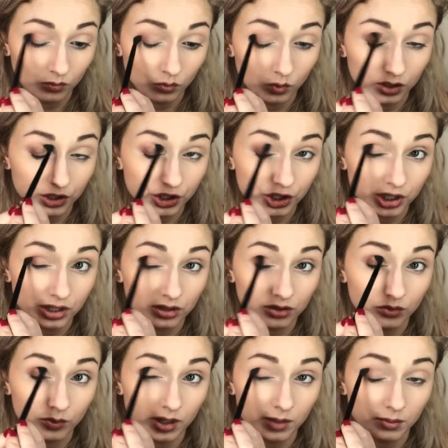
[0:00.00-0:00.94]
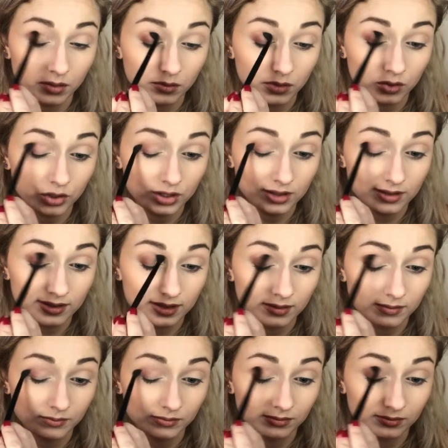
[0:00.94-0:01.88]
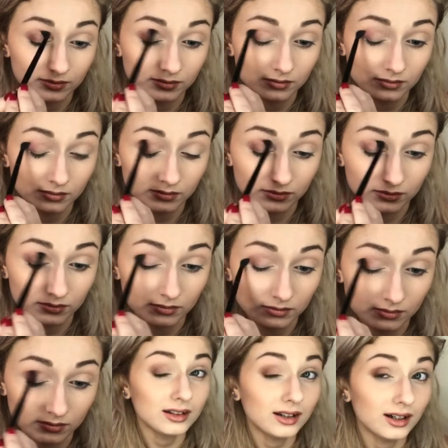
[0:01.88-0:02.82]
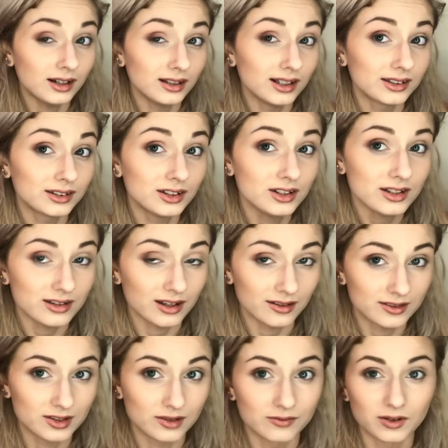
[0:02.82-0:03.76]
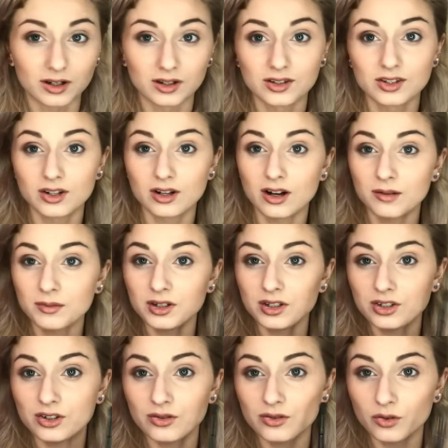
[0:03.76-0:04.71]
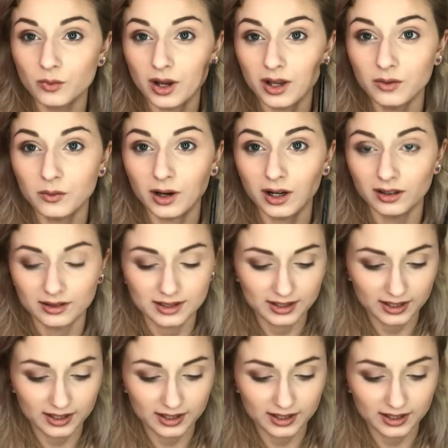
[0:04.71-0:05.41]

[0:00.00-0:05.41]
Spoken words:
Windshield wiper motions. I like the look of that so far. So now I'm gonna do the Wet n Wild